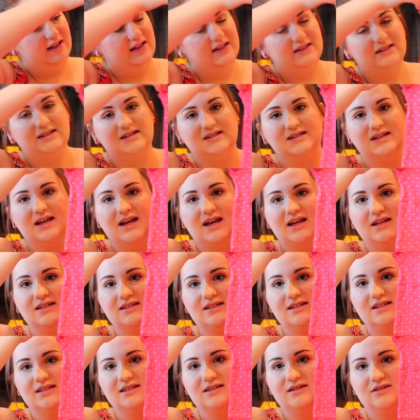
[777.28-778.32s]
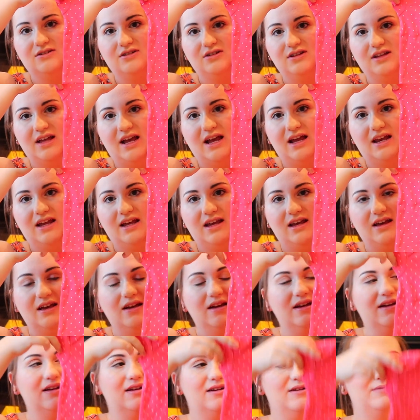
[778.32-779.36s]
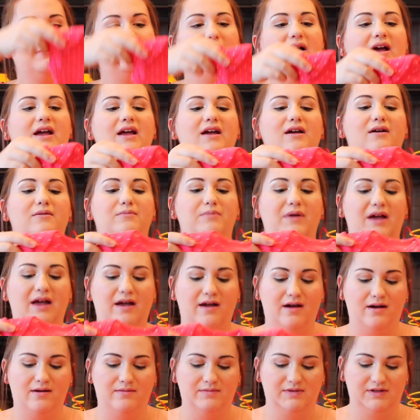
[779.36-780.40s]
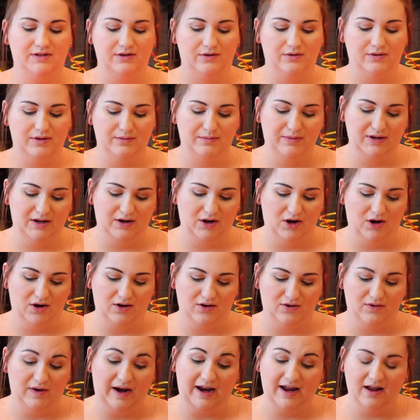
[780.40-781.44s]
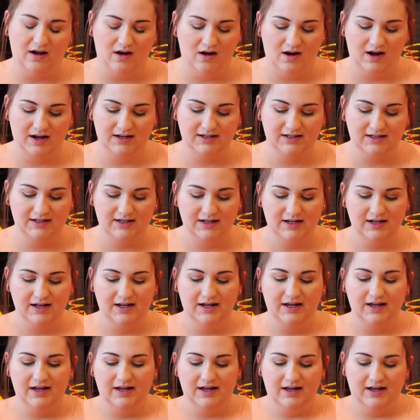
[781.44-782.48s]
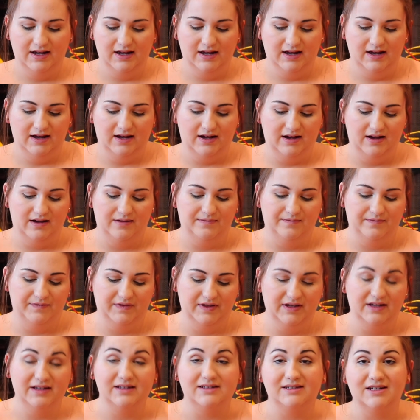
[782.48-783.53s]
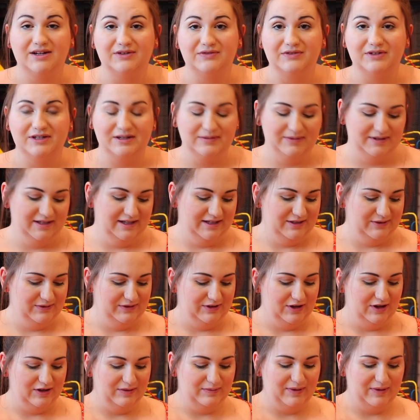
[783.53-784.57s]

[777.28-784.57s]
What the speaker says: that says Auntie's Little Lady, my Aunt Pam, so it'd be her great aunt. Is definitely obsessed with all the